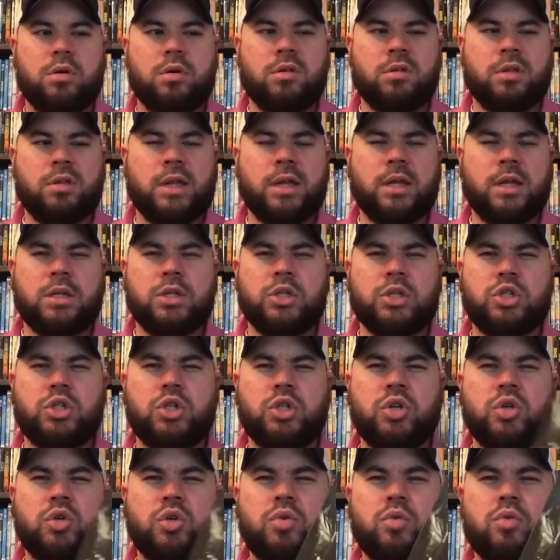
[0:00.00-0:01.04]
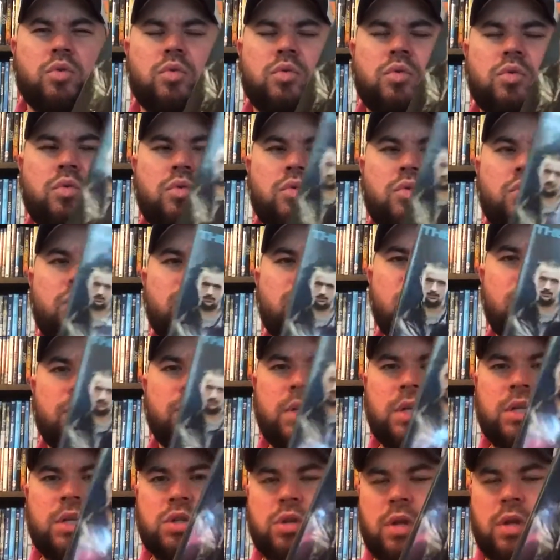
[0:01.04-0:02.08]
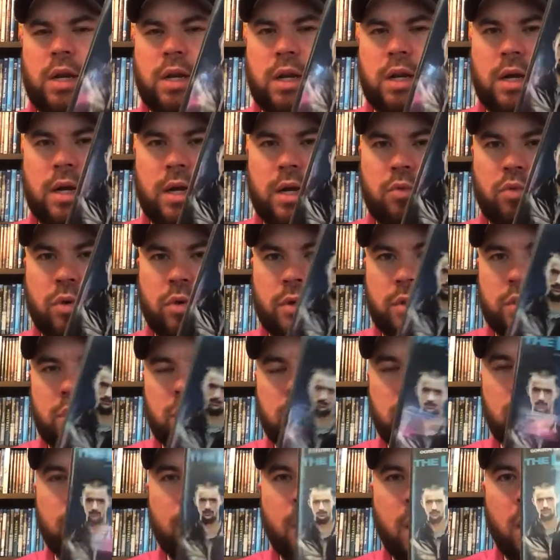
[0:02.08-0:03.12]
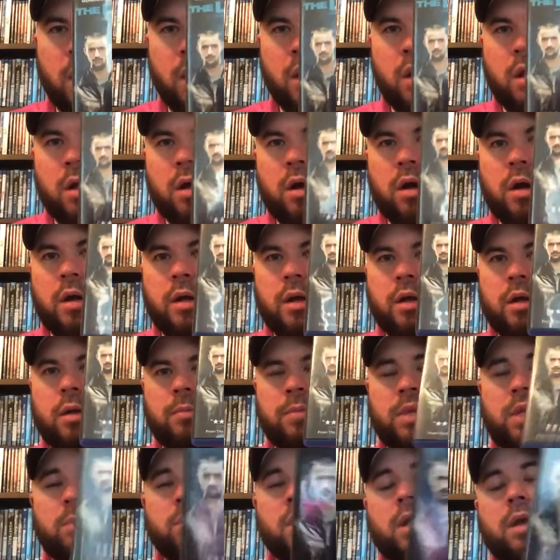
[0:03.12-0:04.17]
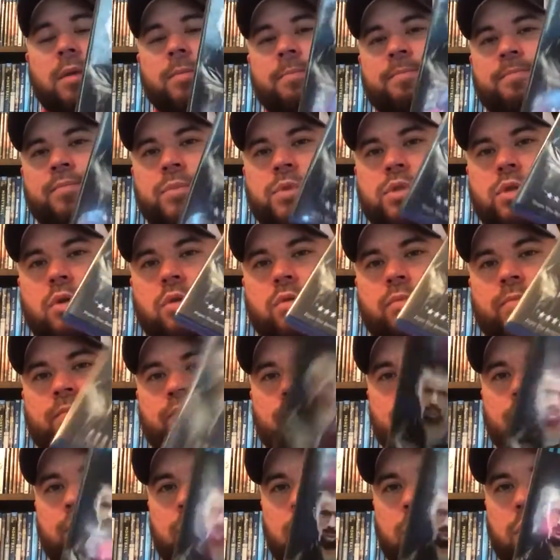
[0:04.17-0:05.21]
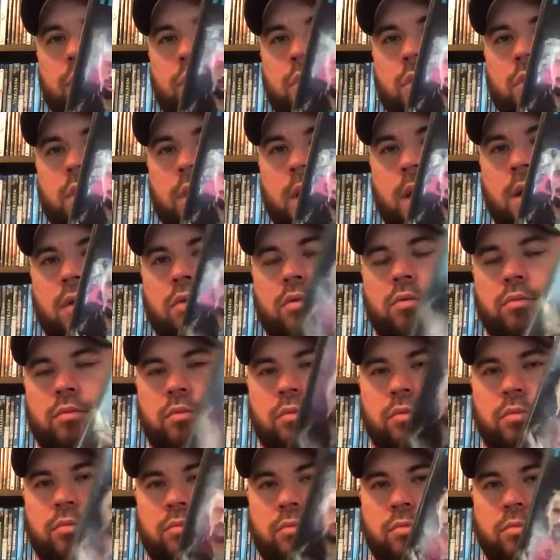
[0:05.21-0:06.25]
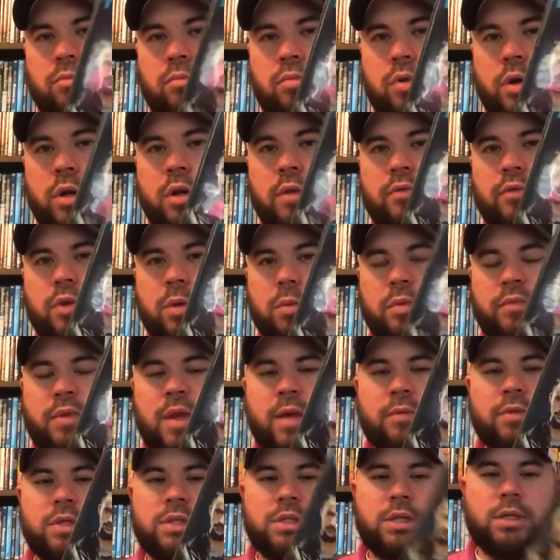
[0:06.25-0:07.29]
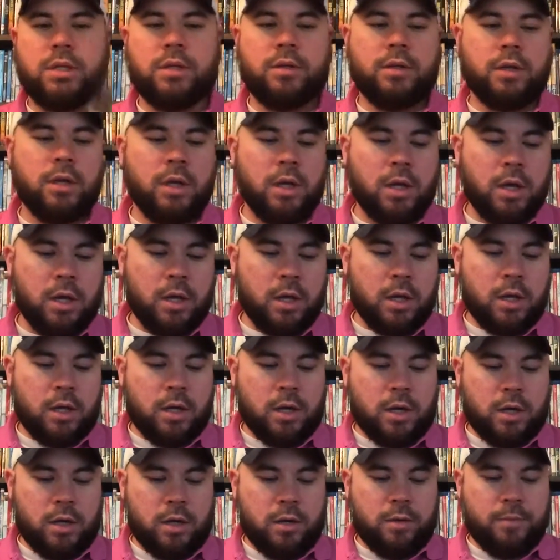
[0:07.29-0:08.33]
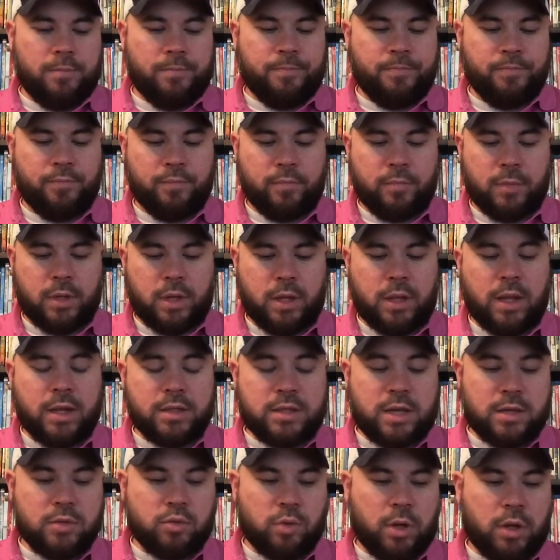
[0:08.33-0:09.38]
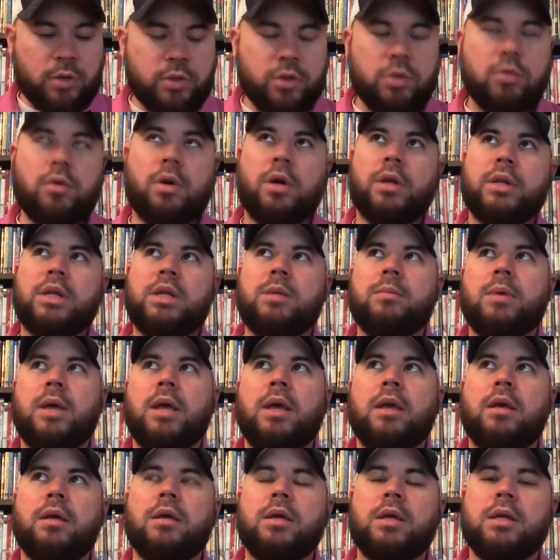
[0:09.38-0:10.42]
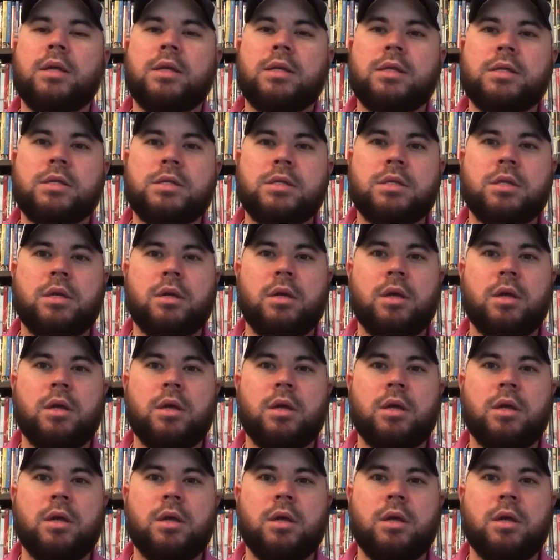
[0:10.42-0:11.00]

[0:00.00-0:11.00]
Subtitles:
like $2.50, $2.99, one of the two, on eBay. So The Lookout, pretty good film if you haven't seen it. A lot of times what I'll do on eBay is